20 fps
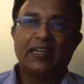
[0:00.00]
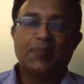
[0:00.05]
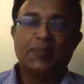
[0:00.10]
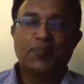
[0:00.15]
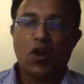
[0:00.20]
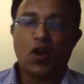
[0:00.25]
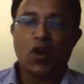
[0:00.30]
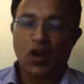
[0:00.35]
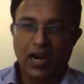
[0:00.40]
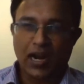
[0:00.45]

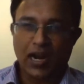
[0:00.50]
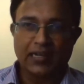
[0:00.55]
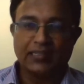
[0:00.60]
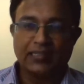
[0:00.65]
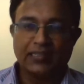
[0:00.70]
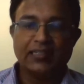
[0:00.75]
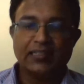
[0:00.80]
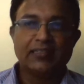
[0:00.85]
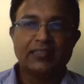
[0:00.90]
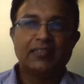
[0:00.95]
product
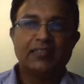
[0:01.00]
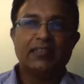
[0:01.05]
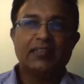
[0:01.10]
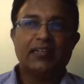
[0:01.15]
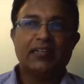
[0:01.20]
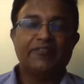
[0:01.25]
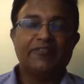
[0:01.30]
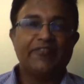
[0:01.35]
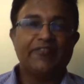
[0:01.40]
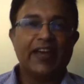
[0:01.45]

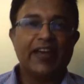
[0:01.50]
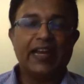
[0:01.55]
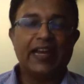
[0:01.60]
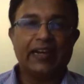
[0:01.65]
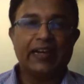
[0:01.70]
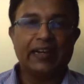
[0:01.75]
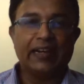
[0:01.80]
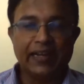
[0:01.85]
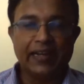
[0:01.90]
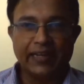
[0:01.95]
very
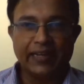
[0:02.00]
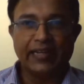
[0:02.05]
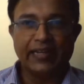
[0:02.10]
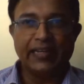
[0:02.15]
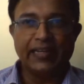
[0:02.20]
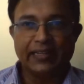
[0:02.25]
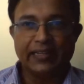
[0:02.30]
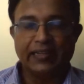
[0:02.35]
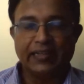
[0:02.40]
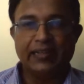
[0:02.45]
clearly,